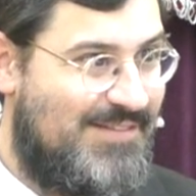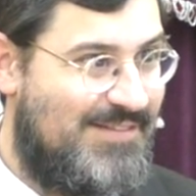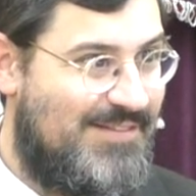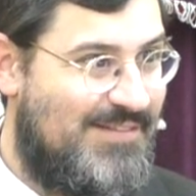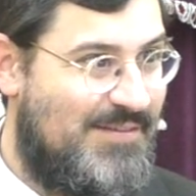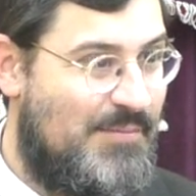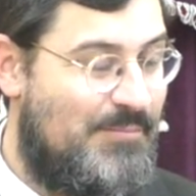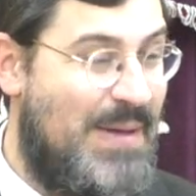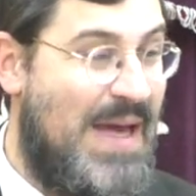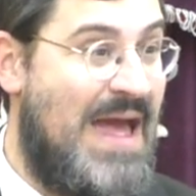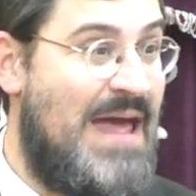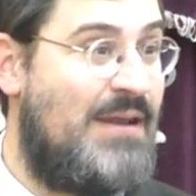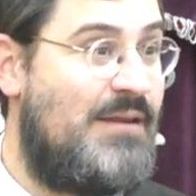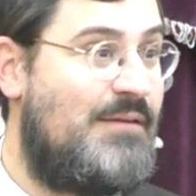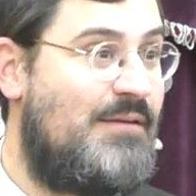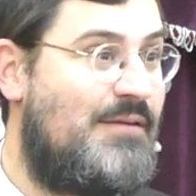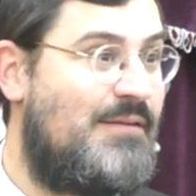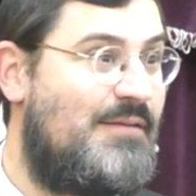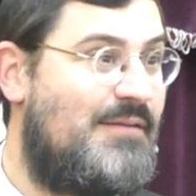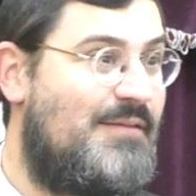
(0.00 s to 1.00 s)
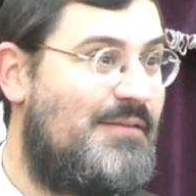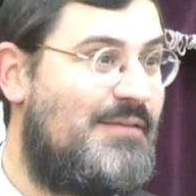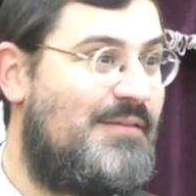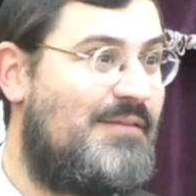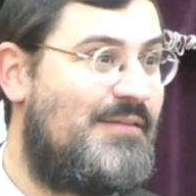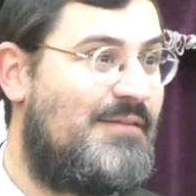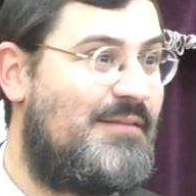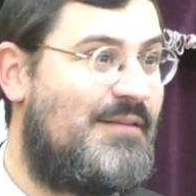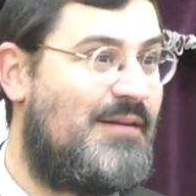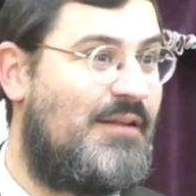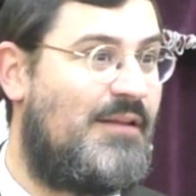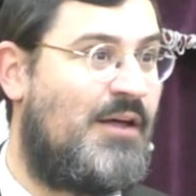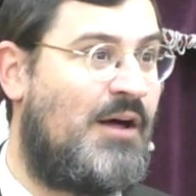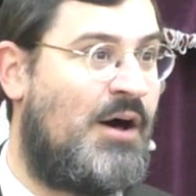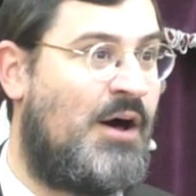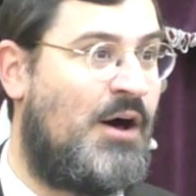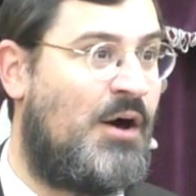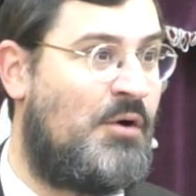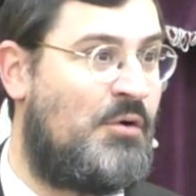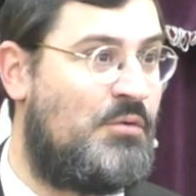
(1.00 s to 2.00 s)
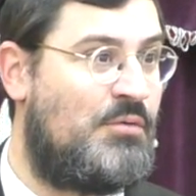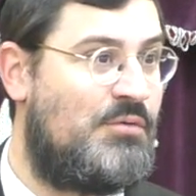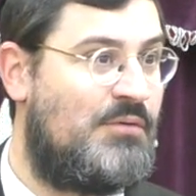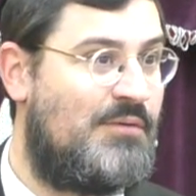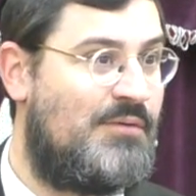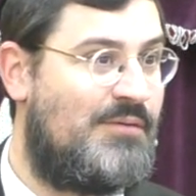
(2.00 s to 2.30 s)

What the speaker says: Ben? Hello?